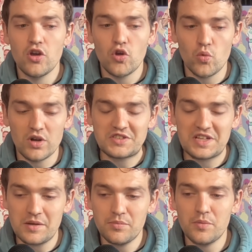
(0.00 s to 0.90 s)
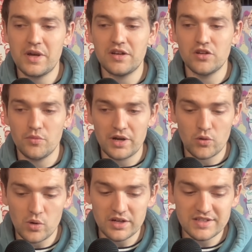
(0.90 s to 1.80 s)
who wants to implement it no matter
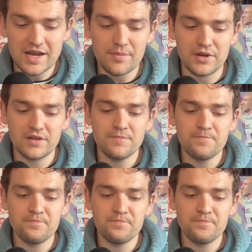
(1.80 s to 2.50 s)
what is happening,